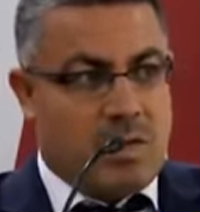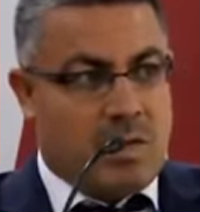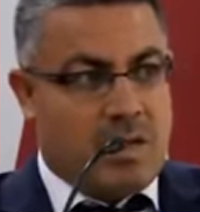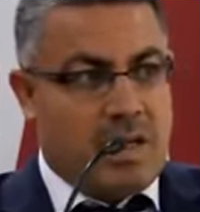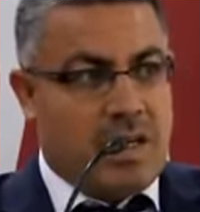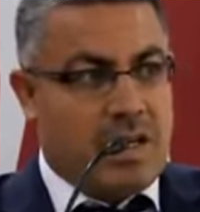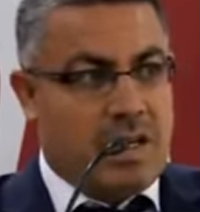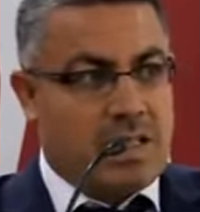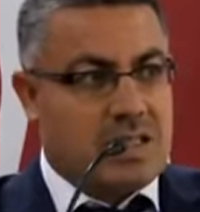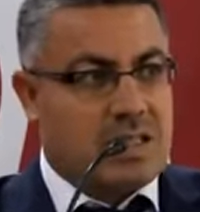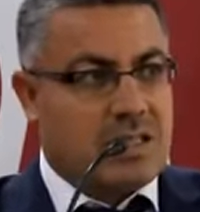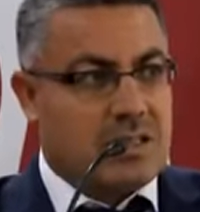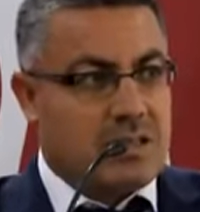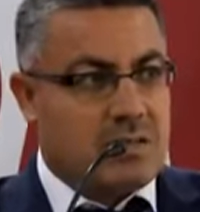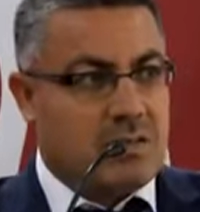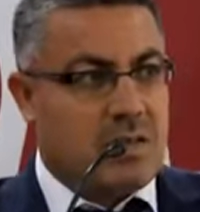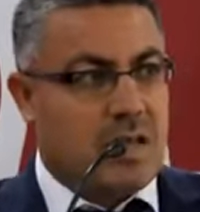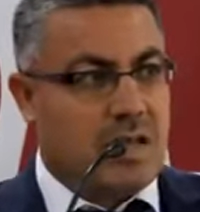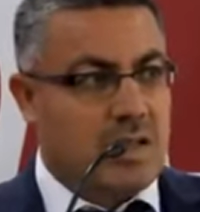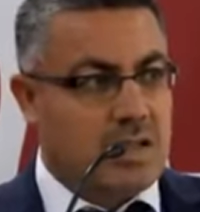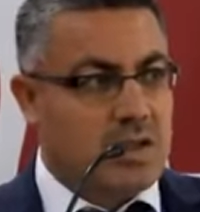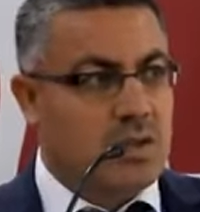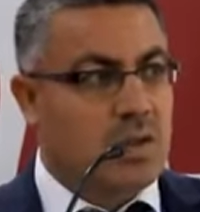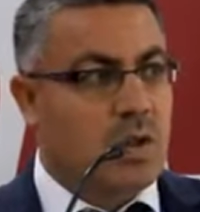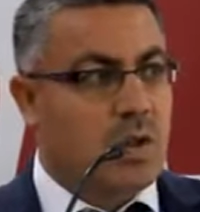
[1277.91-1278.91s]

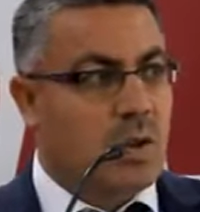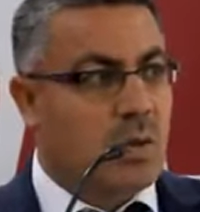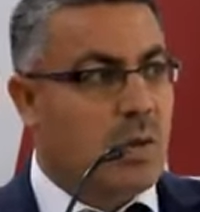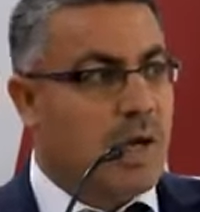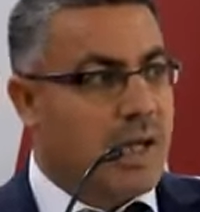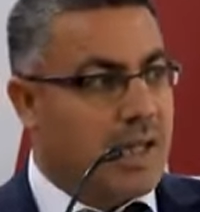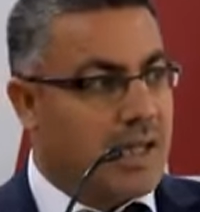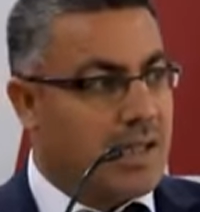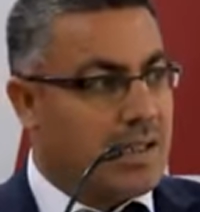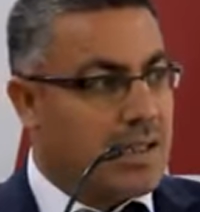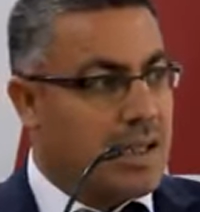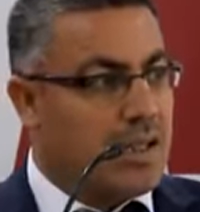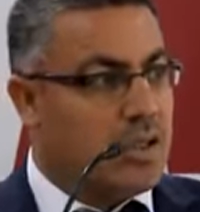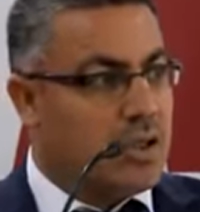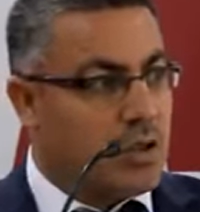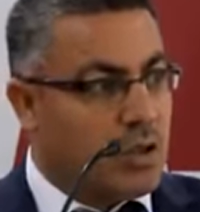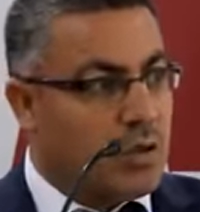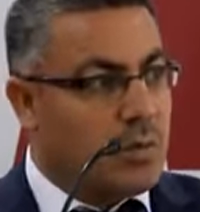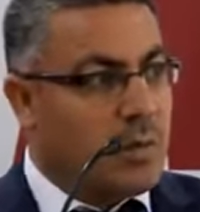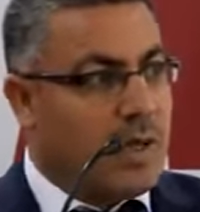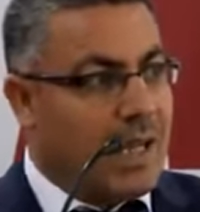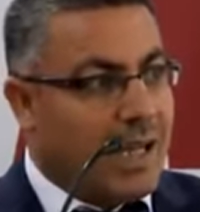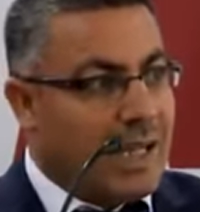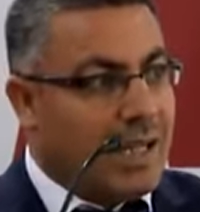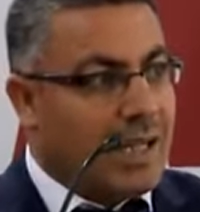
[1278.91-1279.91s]
There is no way. They should
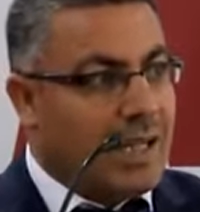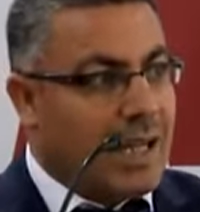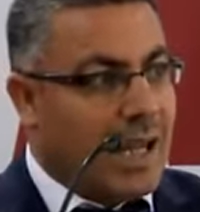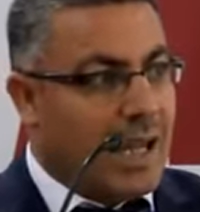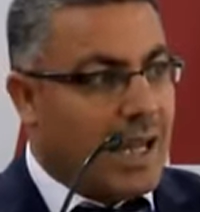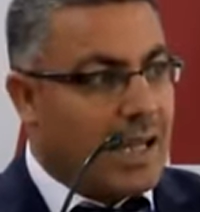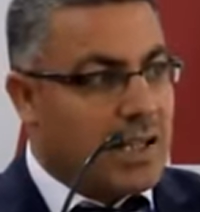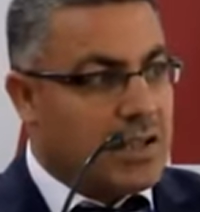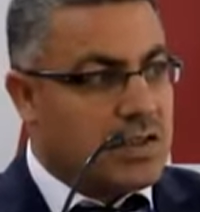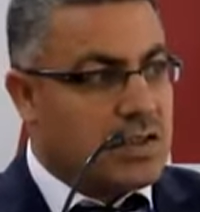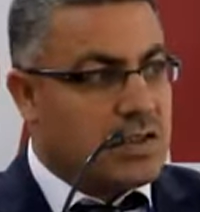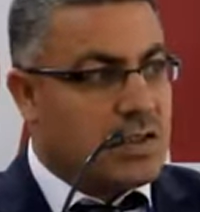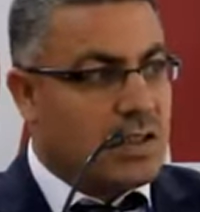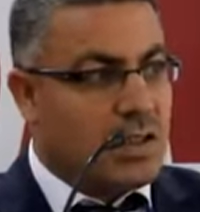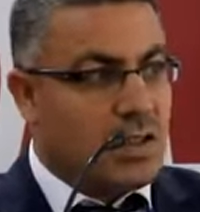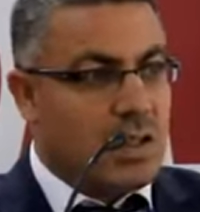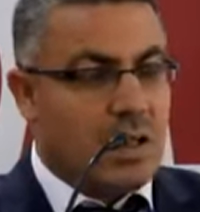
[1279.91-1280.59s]
be engaged,